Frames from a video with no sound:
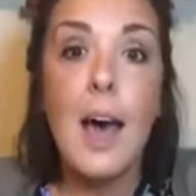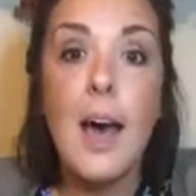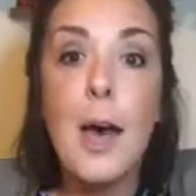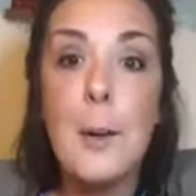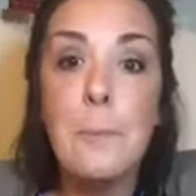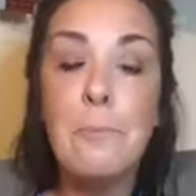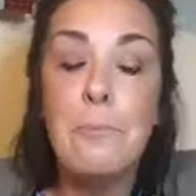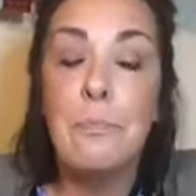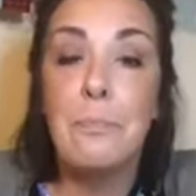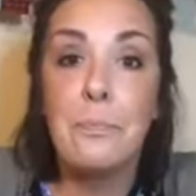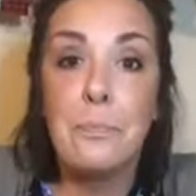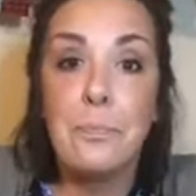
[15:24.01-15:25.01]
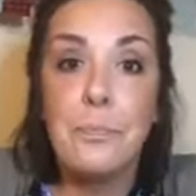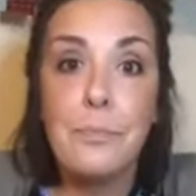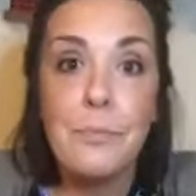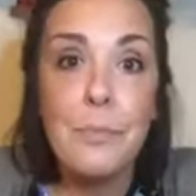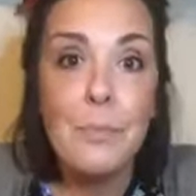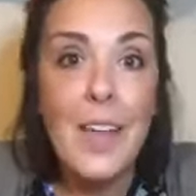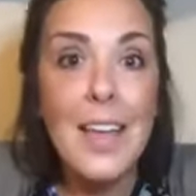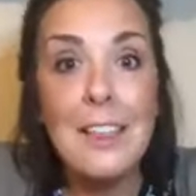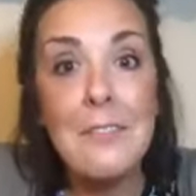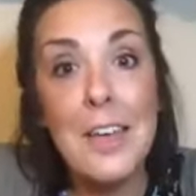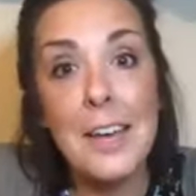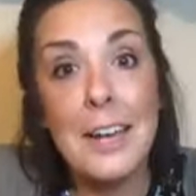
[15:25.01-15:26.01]
I
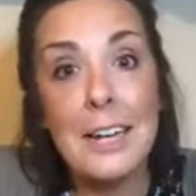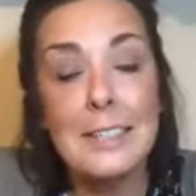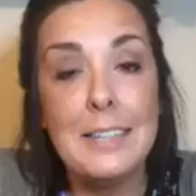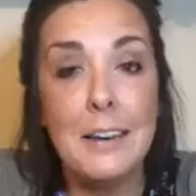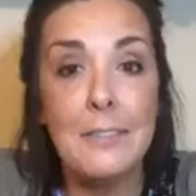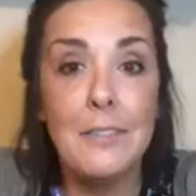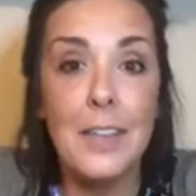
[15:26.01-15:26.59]
love that kind of stuff.